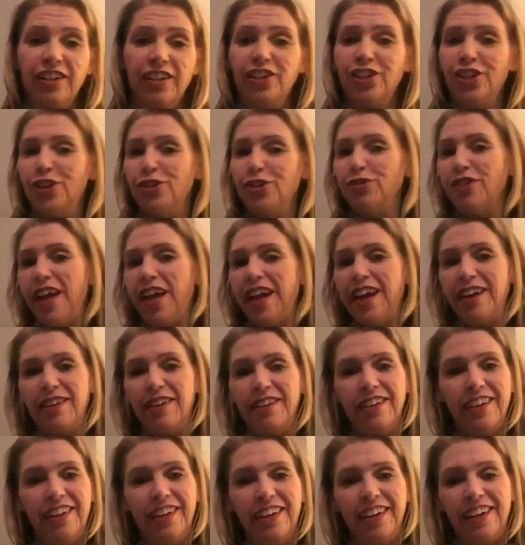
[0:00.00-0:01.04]
Do you
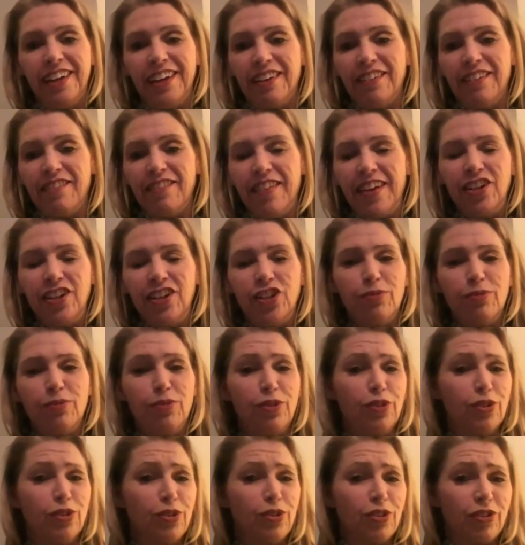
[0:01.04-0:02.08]
like
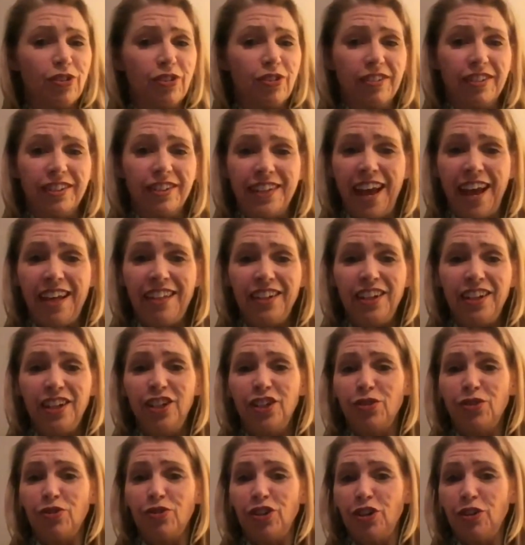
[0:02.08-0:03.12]
vegetables or
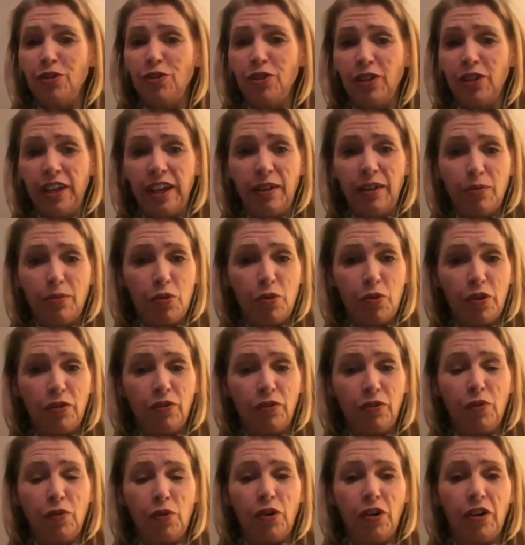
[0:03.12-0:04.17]
salads, or are you looking more
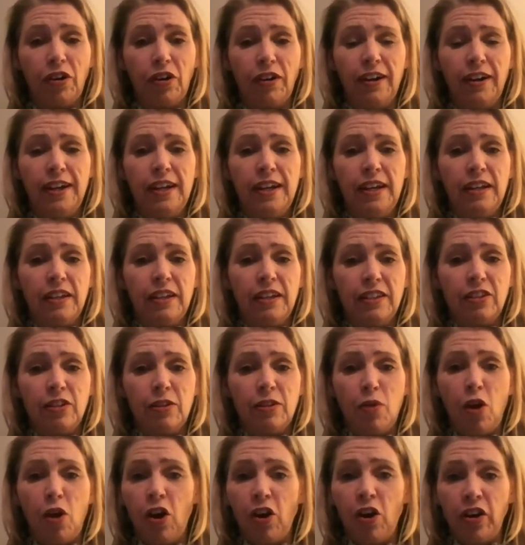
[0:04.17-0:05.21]
for
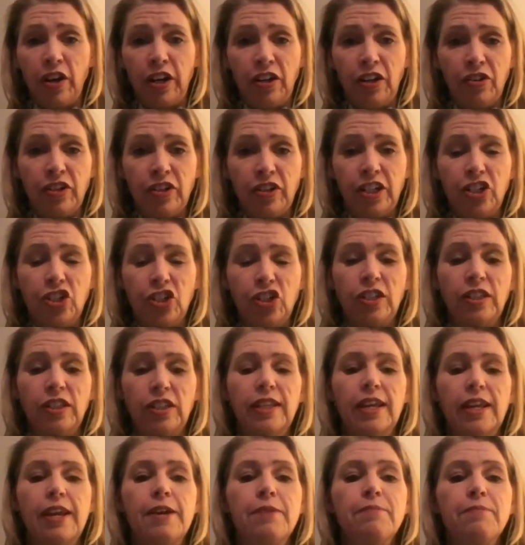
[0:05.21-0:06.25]
some heartier
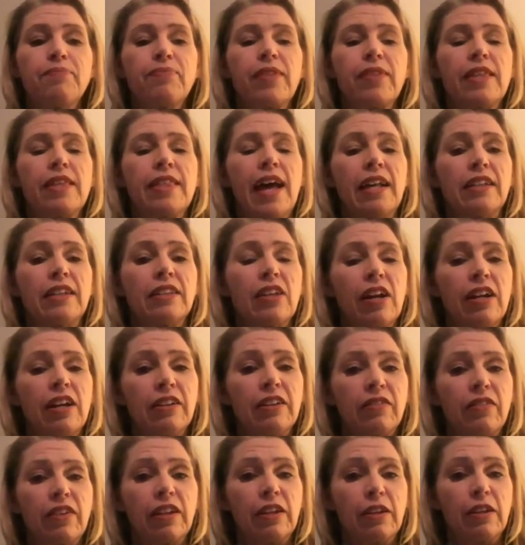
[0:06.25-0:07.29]
dishes? That's kind
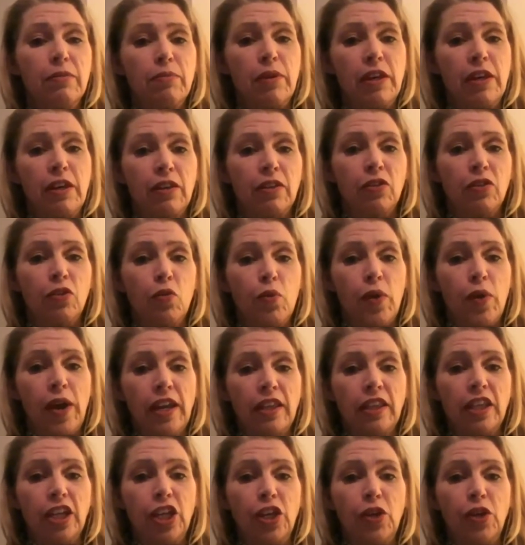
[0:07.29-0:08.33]
of going to be the
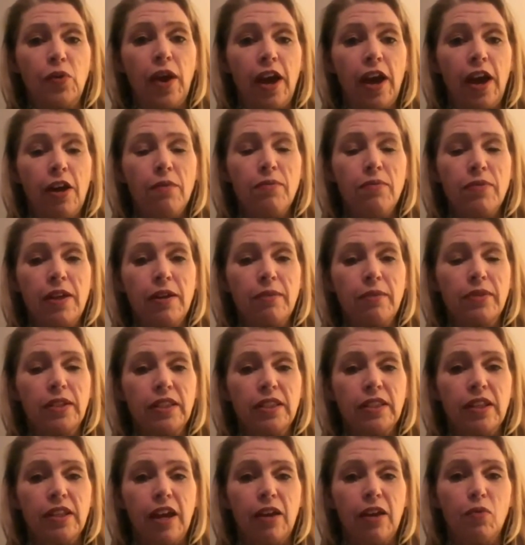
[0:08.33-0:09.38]
way that you help them
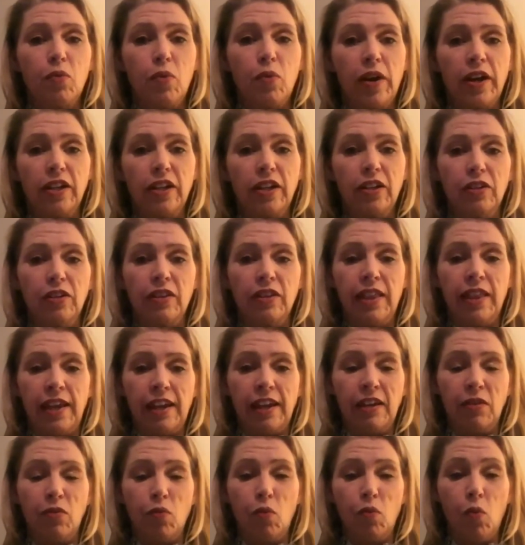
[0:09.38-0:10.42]
decide what
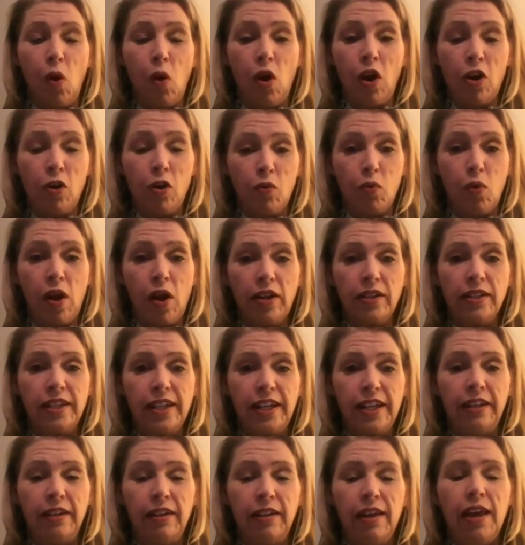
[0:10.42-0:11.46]
they are
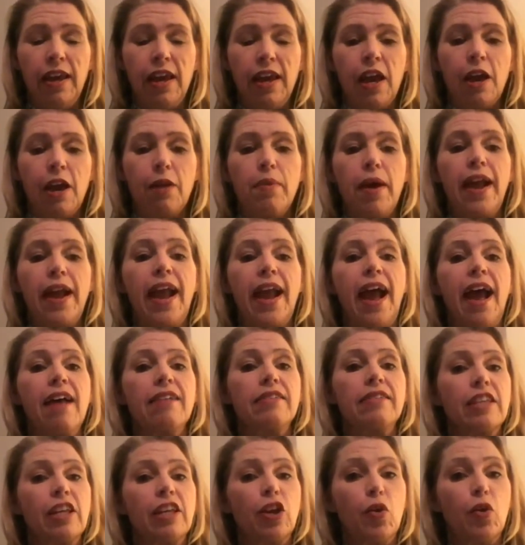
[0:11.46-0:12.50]
wanting by
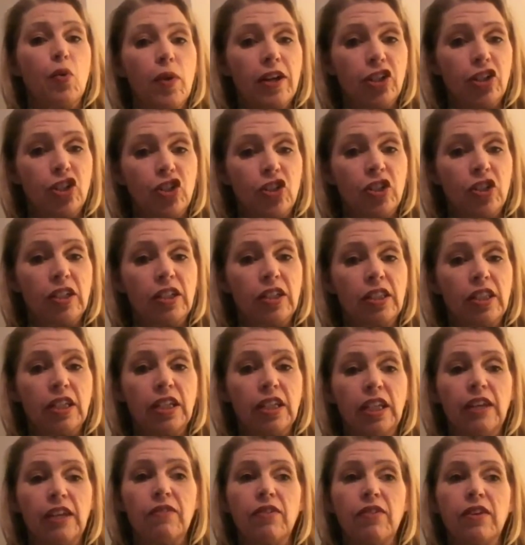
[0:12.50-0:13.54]
asking questions
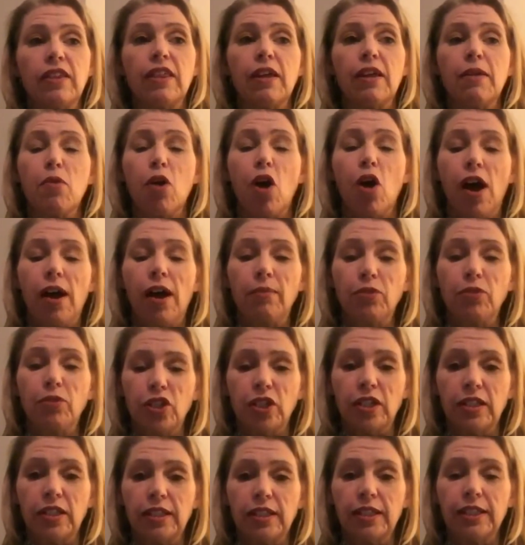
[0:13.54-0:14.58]
and giving them
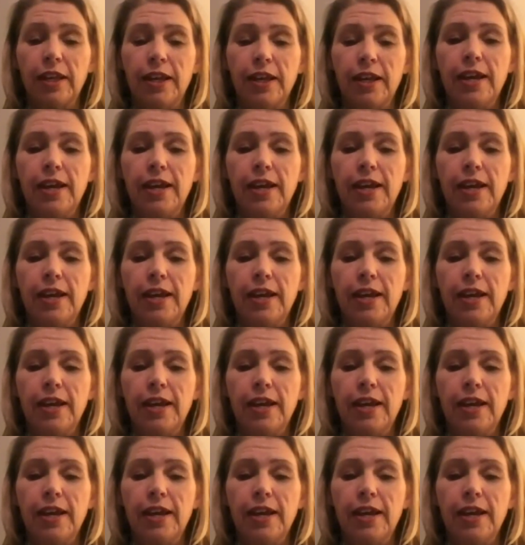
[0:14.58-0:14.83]
options.